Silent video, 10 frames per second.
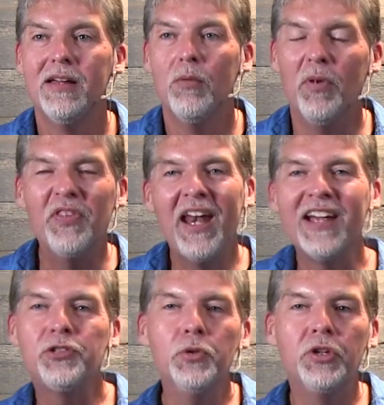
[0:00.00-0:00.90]
But then
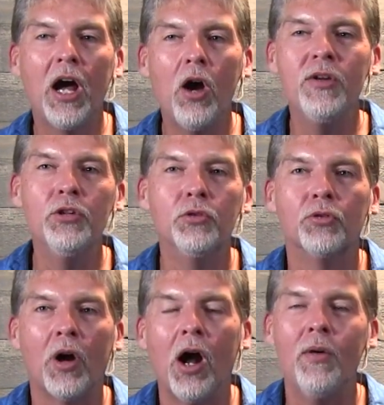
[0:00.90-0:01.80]
as you go and you
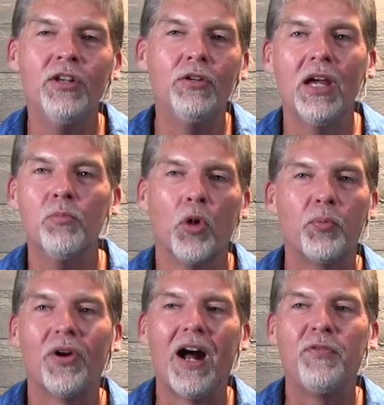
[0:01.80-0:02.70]
grow and you get more
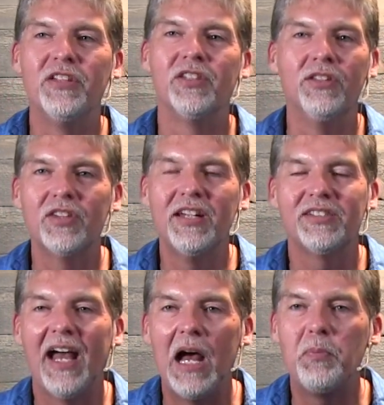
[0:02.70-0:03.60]
profits and things
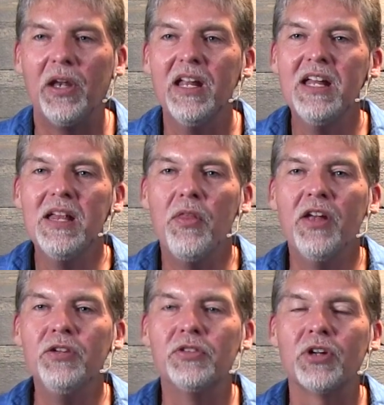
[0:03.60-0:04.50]
happen,
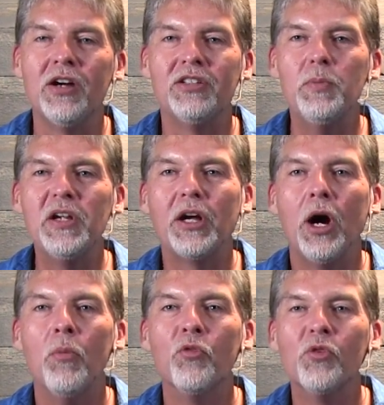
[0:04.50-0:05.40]
then you start to
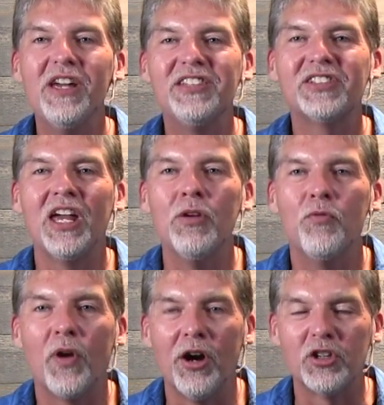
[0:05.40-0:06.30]
become risk
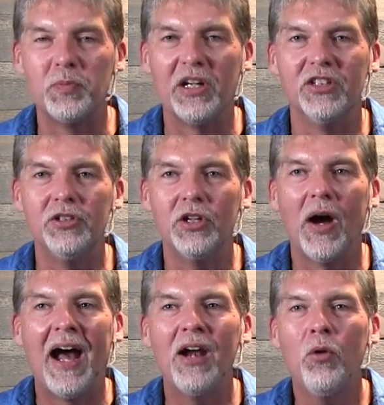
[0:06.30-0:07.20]
adverse because you go,
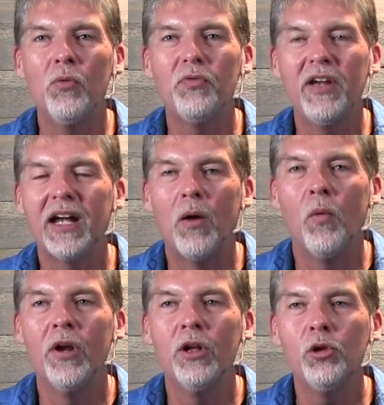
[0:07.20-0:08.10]
I don't think I
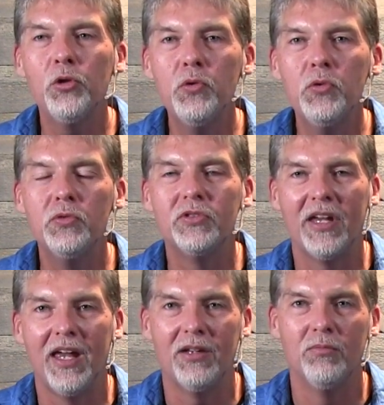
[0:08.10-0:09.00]
want to lose
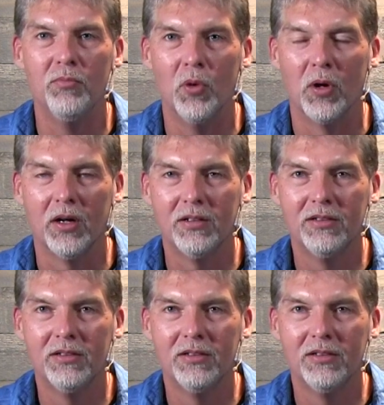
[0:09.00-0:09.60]
it more.